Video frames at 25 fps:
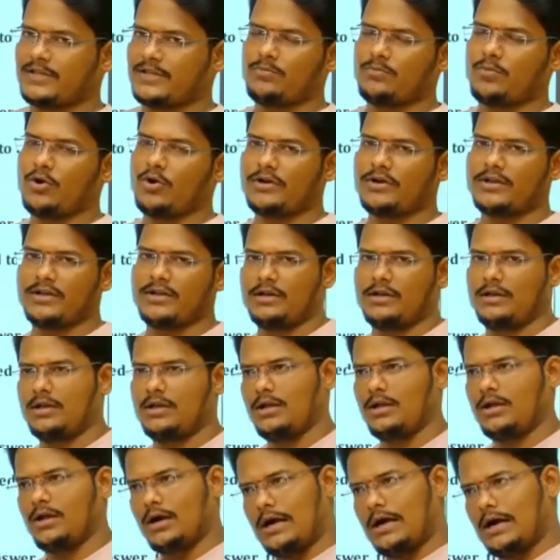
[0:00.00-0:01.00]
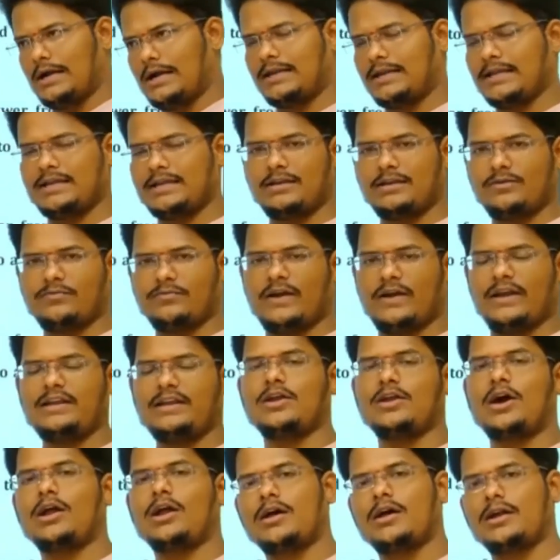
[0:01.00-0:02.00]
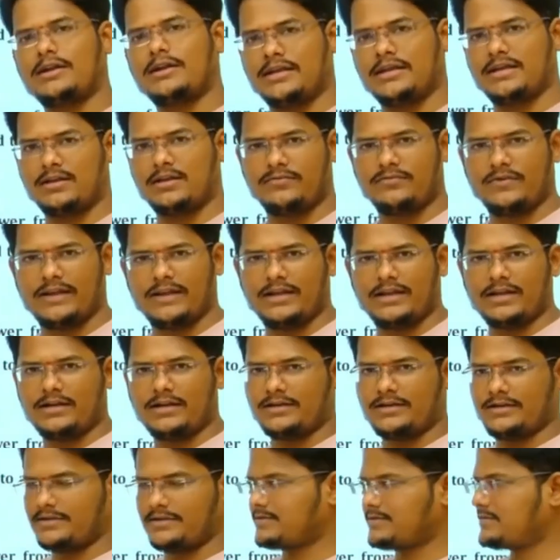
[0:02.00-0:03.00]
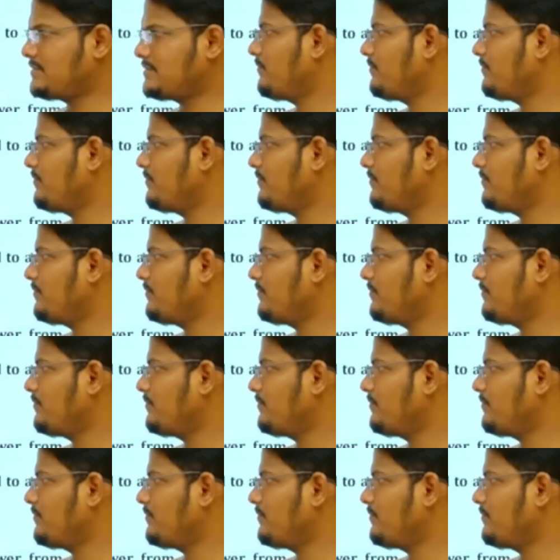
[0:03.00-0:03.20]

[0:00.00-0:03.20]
Montreal. Article 5, non-Article 5 countries.